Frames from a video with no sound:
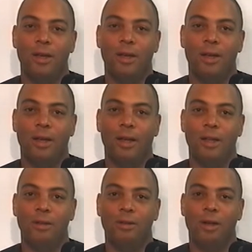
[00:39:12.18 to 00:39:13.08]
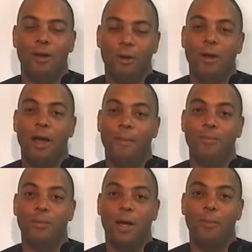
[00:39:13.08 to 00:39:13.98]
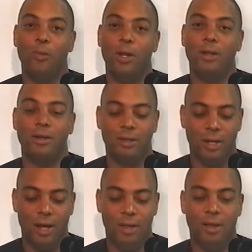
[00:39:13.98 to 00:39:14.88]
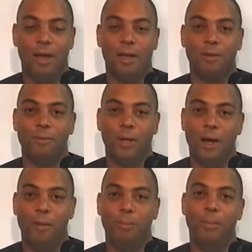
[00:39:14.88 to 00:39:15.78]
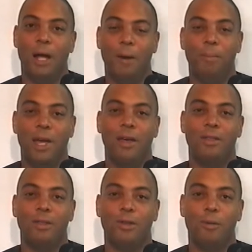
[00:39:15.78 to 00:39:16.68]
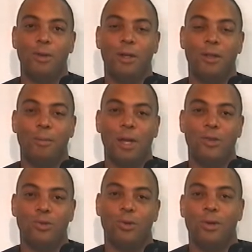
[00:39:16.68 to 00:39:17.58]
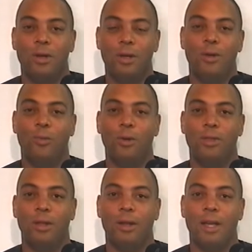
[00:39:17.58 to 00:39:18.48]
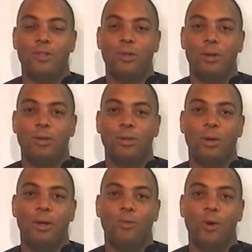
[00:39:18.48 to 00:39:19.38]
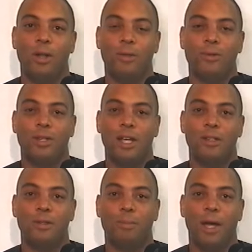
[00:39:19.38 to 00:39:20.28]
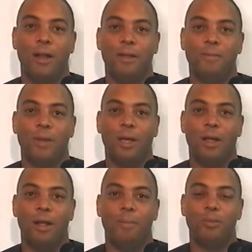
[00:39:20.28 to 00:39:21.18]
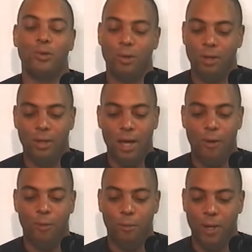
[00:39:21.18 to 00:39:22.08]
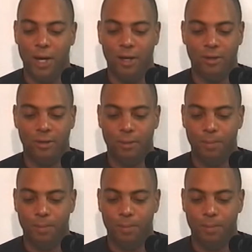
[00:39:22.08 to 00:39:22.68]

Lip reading: and I'm willing to say I'll bet that there'll be another measure within the next year or two on one other state's ballot, and I'm sure that will pass.